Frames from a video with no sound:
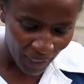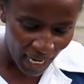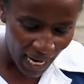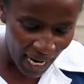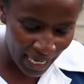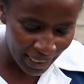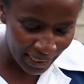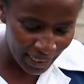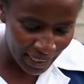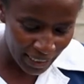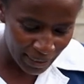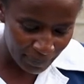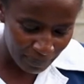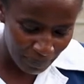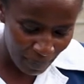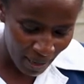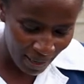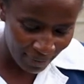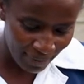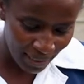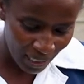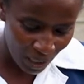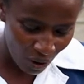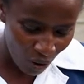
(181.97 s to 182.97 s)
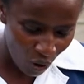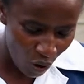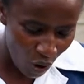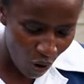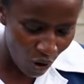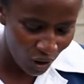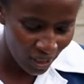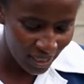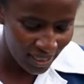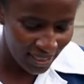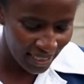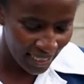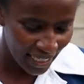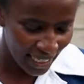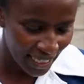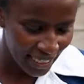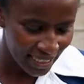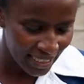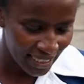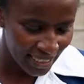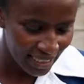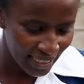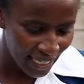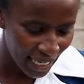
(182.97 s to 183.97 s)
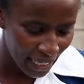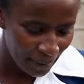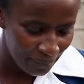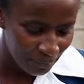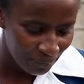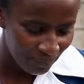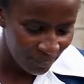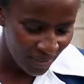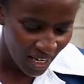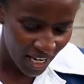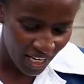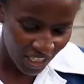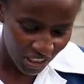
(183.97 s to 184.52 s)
And his mother calls his name